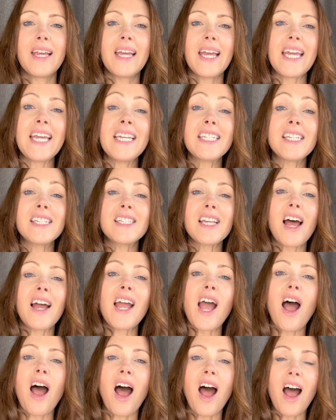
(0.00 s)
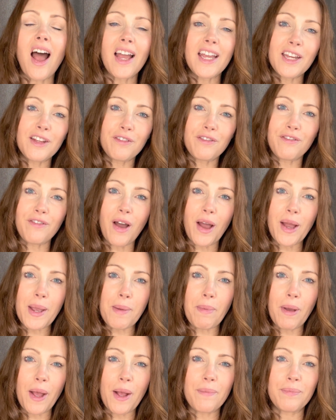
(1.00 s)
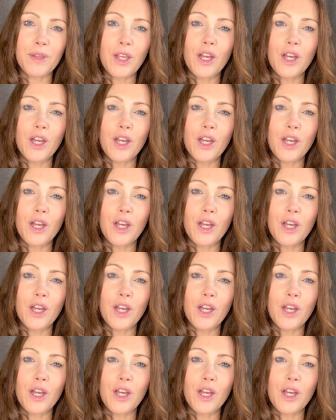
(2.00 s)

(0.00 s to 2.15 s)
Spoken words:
Eat a diet high in fibre,